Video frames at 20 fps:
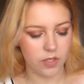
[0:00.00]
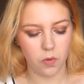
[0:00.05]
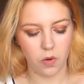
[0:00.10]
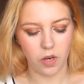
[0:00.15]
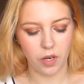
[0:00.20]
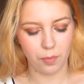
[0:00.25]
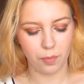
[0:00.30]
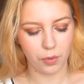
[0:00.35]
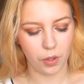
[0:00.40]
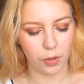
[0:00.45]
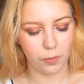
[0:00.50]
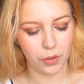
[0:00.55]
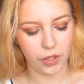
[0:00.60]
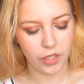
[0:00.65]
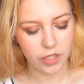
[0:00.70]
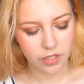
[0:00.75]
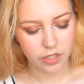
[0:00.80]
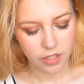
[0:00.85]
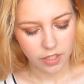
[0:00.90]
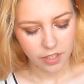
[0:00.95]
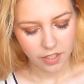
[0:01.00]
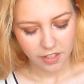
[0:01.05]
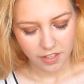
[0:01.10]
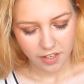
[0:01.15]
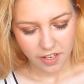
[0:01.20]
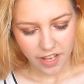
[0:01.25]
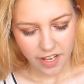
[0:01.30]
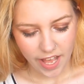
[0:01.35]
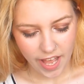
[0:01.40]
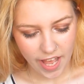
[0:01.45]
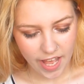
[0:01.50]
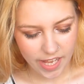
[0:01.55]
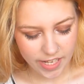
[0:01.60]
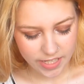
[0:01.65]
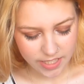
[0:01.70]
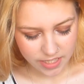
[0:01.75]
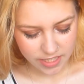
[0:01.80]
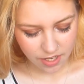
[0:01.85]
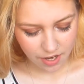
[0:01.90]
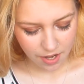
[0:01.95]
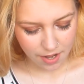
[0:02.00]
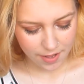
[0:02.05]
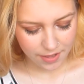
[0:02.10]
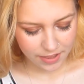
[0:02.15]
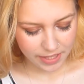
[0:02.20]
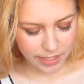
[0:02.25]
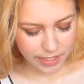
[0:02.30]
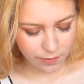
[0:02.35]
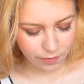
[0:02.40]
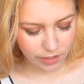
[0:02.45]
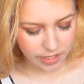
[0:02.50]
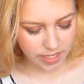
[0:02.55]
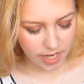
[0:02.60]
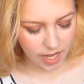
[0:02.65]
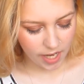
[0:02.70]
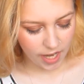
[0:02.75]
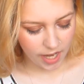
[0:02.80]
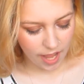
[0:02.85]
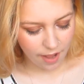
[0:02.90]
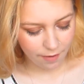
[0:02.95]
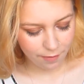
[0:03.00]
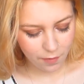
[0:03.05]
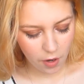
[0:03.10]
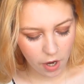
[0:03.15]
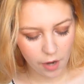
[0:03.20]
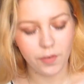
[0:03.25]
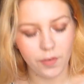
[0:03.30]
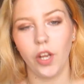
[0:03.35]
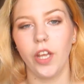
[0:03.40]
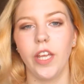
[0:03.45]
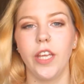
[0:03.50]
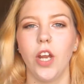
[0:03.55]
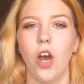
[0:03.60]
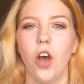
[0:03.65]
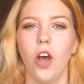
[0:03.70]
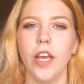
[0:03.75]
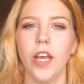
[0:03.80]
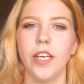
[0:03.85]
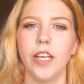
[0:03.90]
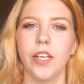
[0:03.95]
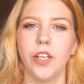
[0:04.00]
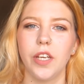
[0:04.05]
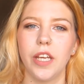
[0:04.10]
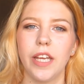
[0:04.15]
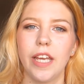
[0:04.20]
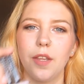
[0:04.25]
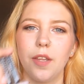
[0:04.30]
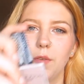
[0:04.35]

quite appropriate. And these retail at $5.99, and you can get